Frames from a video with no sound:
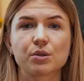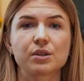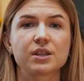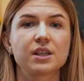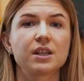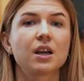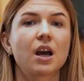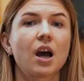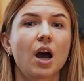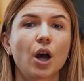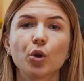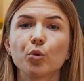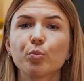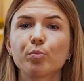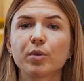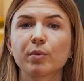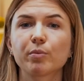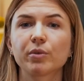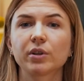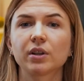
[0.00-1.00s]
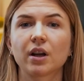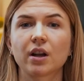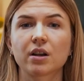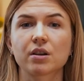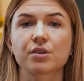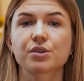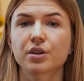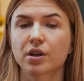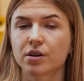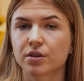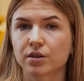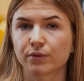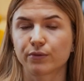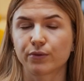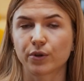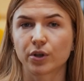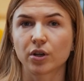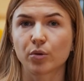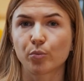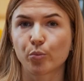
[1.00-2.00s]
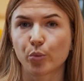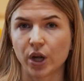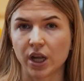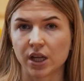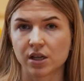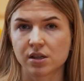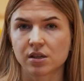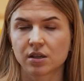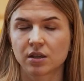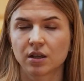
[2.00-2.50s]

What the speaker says: to see how people are searching for your brand,